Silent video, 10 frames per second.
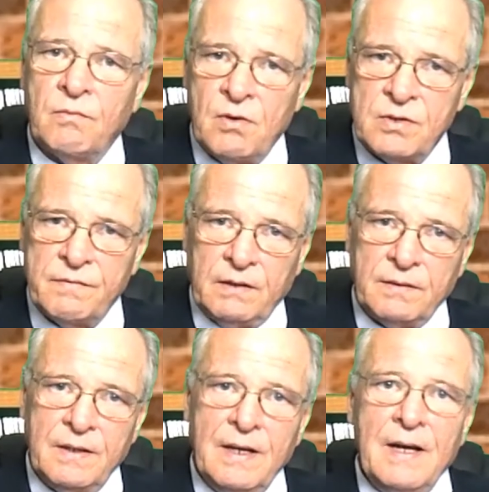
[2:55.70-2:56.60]
Roosevelt.
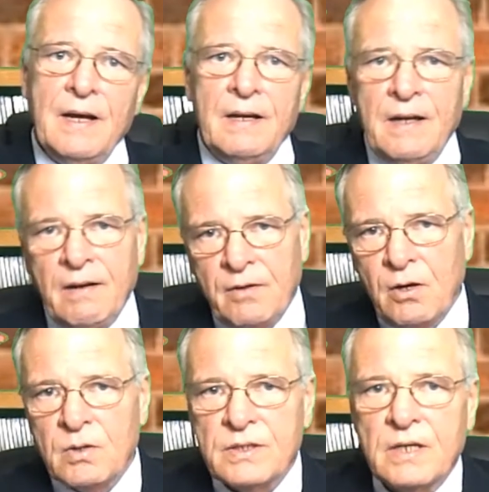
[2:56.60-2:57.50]
Now, the
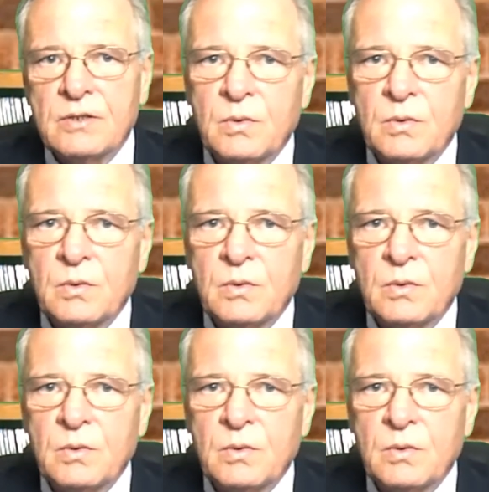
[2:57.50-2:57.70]
O.S.S.